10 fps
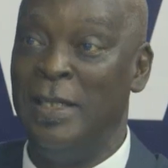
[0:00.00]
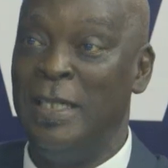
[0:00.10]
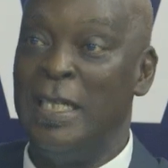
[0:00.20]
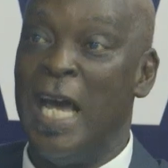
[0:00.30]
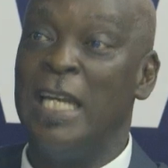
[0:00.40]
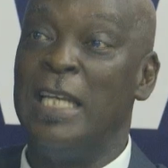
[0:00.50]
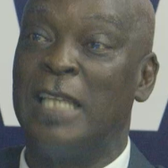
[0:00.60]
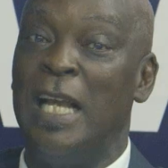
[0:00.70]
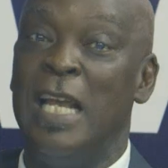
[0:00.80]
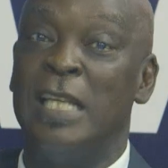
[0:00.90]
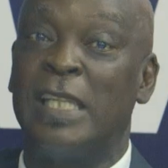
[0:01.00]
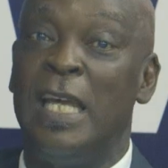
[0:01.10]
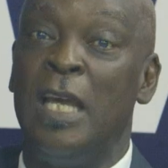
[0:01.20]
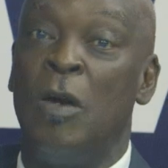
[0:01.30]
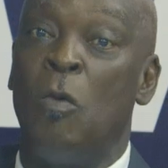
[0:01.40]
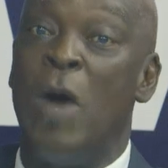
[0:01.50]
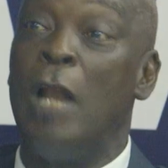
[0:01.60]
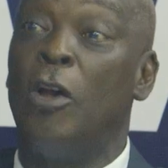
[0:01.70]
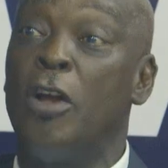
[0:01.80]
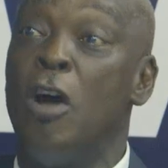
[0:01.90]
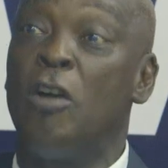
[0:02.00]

Now they tell them, say, why Lord don't